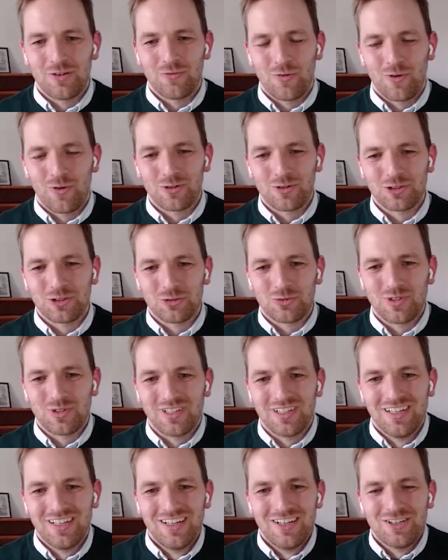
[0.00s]
in
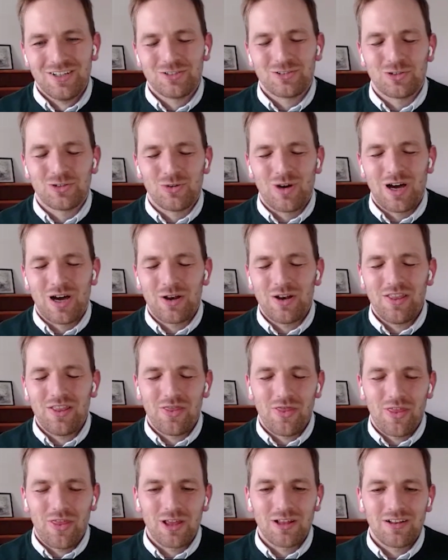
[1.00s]
forestry. So I
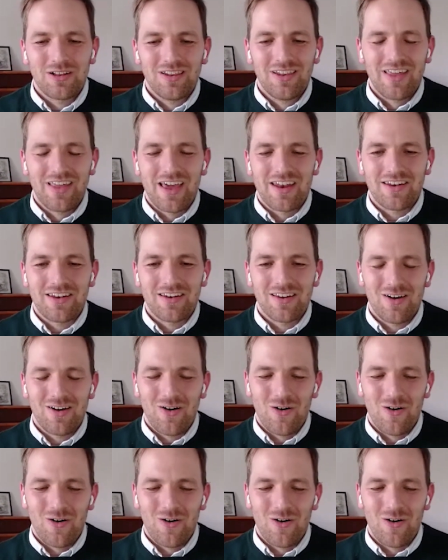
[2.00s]
don't think that